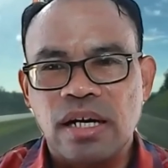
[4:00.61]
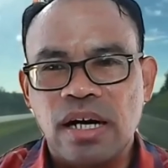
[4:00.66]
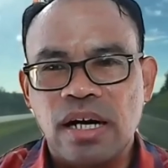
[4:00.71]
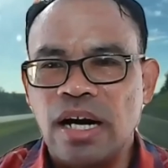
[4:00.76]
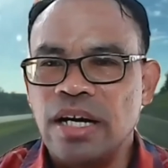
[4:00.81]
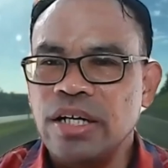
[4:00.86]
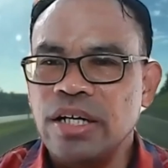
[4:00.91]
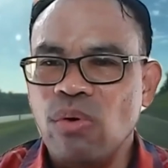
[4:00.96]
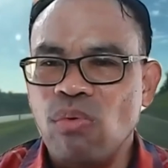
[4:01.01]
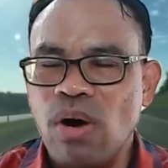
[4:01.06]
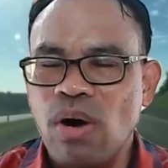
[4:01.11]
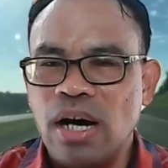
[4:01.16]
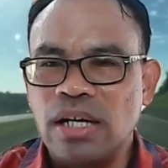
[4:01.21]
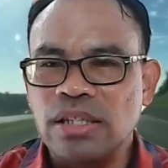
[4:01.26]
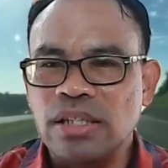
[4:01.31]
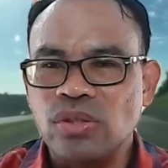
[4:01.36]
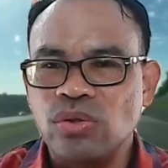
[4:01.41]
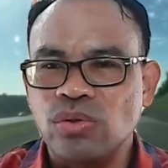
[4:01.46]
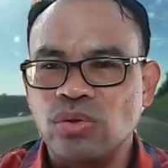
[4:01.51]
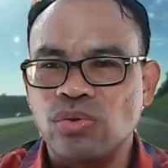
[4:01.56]
are the
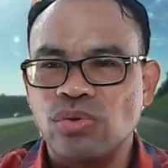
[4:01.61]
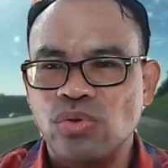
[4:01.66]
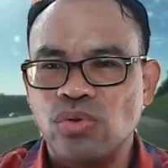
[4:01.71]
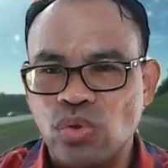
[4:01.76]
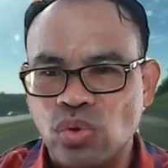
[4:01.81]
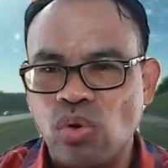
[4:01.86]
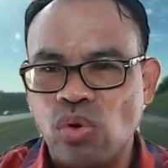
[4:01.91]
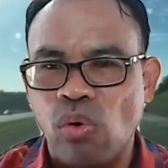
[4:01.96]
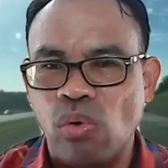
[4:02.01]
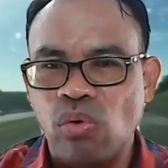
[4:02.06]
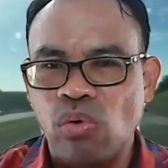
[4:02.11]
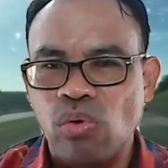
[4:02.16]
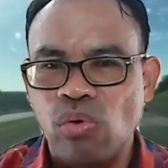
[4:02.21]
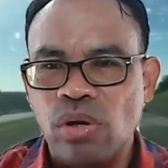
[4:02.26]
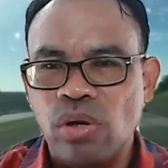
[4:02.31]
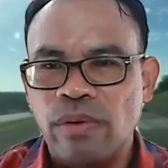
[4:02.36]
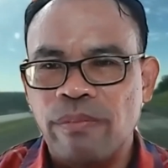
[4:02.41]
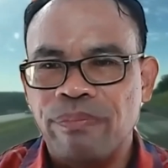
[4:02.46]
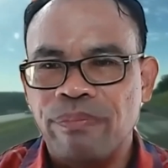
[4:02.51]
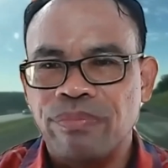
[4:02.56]
one to control
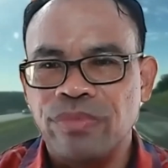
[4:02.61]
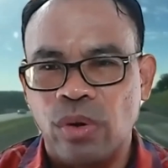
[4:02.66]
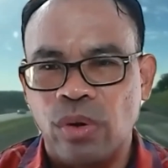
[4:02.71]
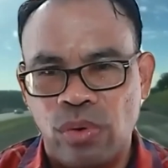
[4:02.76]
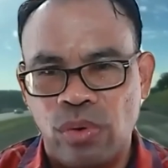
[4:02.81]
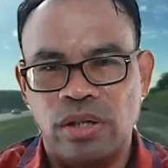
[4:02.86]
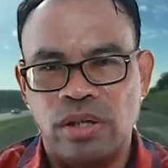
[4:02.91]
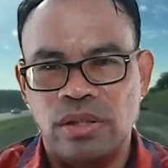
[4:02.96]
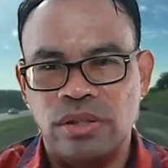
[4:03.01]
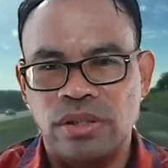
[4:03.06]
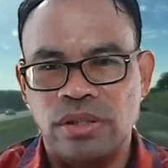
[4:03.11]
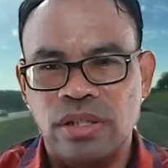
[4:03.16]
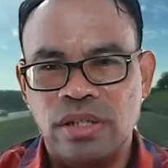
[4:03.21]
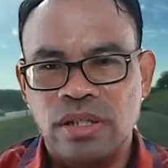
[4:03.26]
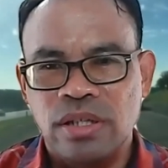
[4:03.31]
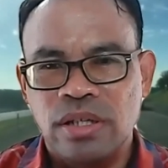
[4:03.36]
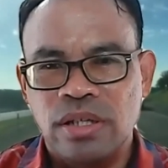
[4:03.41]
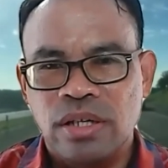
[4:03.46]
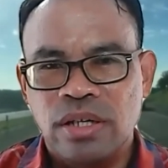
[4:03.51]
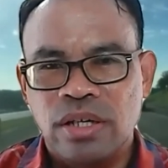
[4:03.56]
the world.
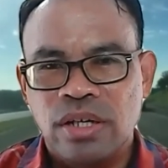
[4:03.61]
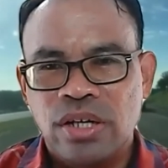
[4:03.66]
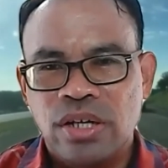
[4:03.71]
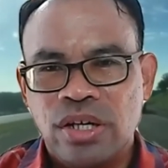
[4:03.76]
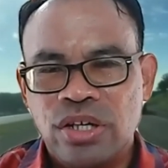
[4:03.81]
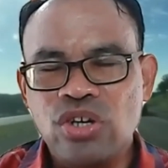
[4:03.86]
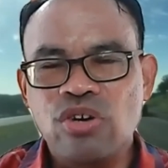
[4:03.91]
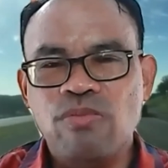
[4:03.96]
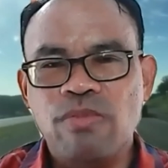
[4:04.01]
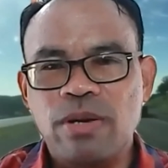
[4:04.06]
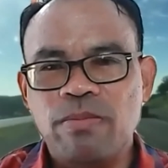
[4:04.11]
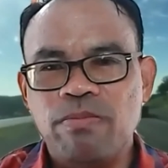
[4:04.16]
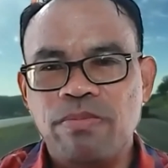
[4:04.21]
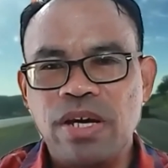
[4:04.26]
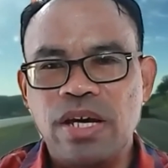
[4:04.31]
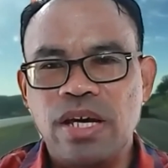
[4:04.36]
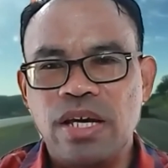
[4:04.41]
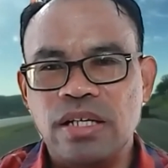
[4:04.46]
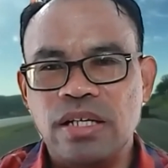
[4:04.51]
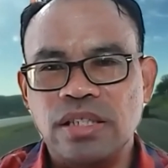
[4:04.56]
Human
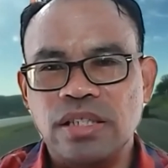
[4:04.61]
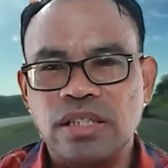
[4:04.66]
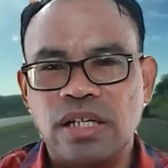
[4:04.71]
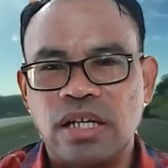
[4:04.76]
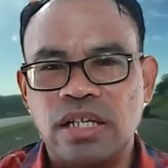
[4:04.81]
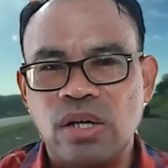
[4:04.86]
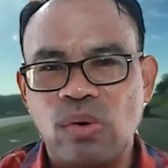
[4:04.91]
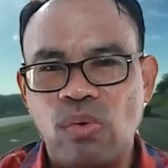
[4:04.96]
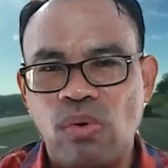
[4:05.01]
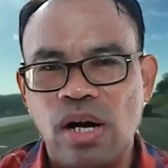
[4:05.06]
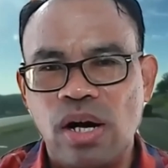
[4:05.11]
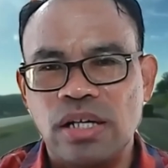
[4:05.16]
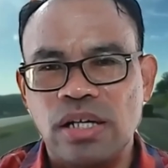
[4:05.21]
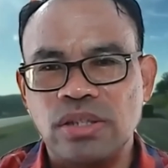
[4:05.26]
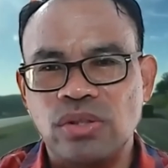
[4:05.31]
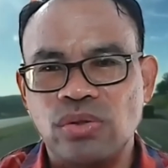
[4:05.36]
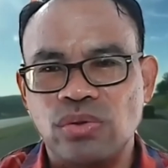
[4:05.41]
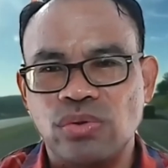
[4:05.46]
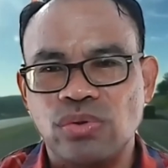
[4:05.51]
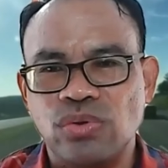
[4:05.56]
beings are the
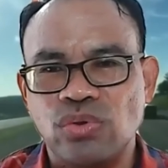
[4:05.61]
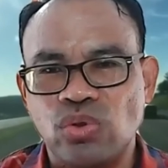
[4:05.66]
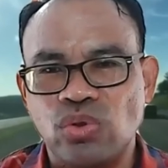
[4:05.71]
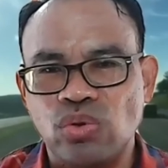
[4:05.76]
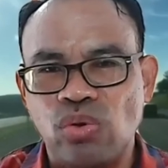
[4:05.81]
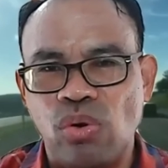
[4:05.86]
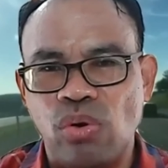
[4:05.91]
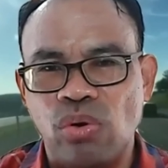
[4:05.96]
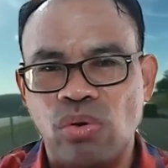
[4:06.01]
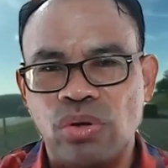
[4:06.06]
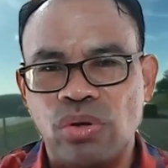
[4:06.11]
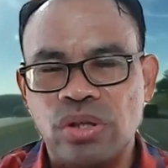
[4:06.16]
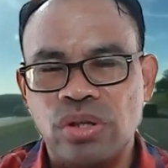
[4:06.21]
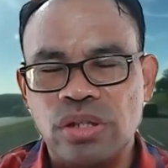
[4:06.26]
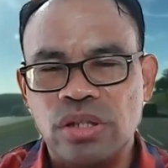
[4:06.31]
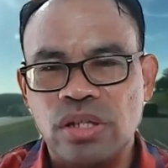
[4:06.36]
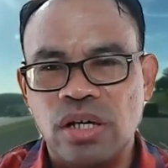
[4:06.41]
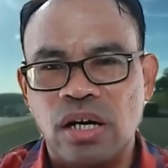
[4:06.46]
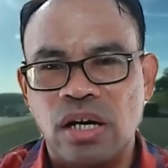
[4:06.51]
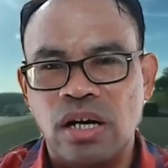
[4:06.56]
one to control
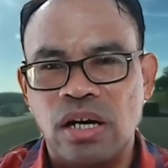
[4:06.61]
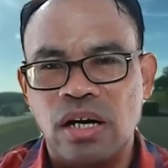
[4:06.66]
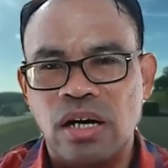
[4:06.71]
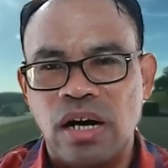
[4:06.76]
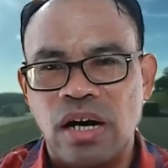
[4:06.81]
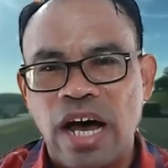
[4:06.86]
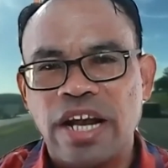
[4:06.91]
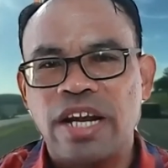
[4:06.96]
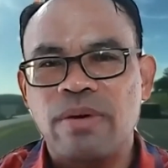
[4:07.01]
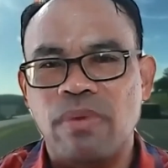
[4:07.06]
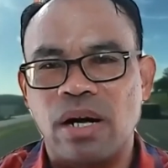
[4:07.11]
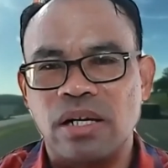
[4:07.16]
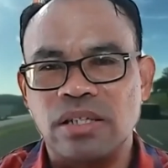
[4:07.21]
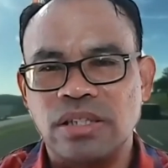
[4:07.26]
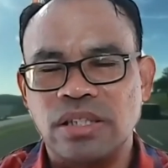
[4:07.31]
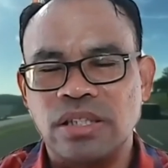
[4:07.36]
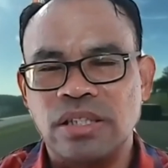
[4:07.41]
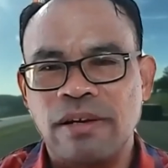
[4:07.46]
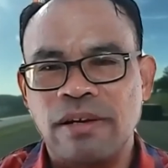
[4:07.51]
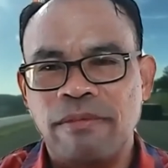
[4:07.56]
the
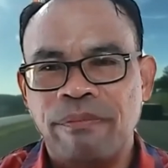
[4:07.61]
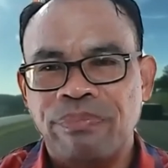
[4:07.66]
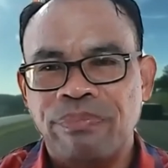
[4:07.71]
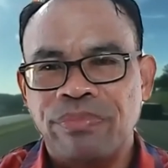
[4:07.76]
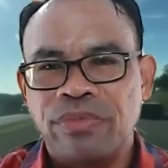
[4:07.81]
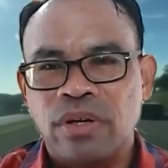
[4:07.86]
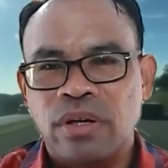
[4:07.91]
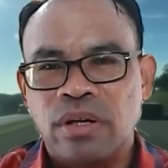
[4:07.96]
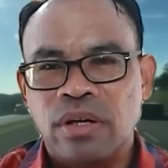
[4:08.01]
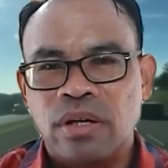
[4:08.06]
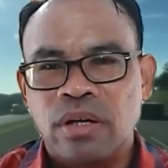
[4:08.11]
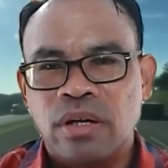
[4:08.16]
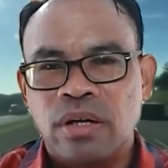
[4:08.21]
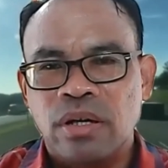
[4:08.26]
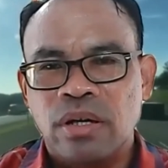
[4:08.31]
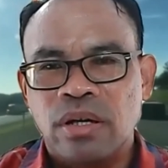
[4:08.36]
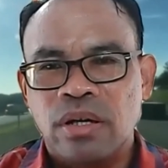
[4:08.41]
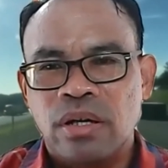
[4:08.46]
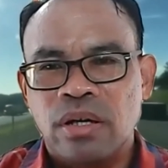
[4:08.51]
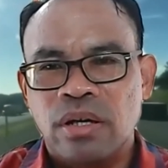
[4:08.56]
animals,
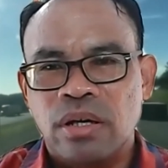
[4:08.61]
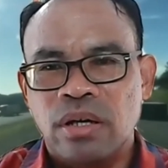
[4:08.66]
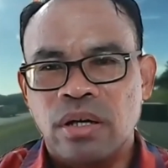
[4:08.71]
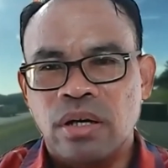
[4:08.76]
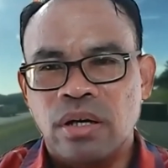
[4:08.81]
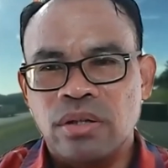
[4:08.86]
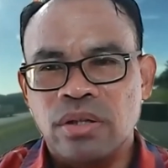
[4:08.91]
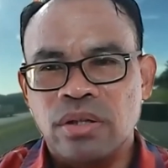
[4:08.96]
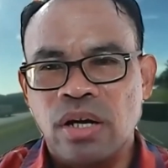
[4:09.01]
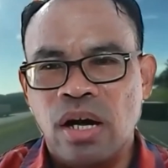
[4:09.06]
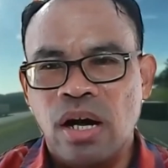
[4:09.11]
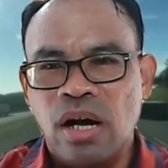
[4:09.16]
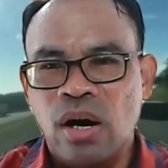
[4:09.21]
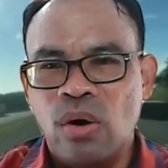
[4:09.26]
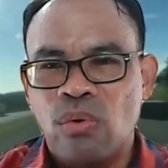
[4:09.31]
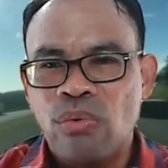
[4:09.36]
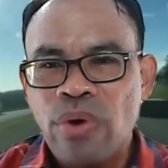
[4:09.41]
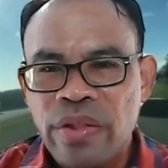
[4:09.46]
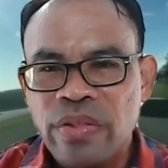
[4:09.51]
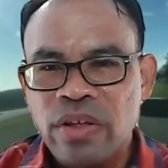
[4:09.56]

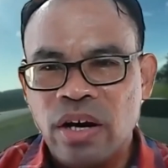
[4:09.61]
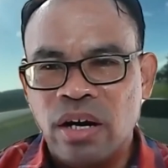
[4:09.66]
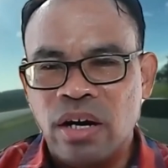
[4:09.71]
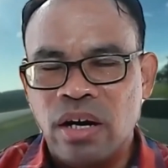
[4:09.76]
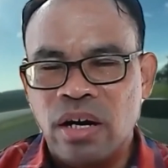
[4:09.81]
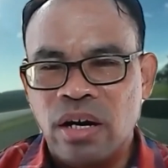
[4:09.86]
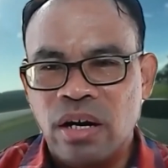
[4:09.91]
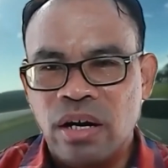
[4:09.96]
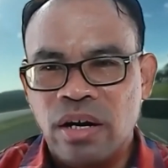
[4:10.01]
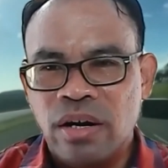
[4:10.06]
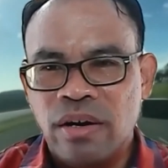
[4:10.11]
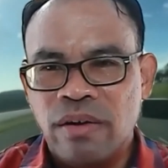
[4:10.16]
the weather,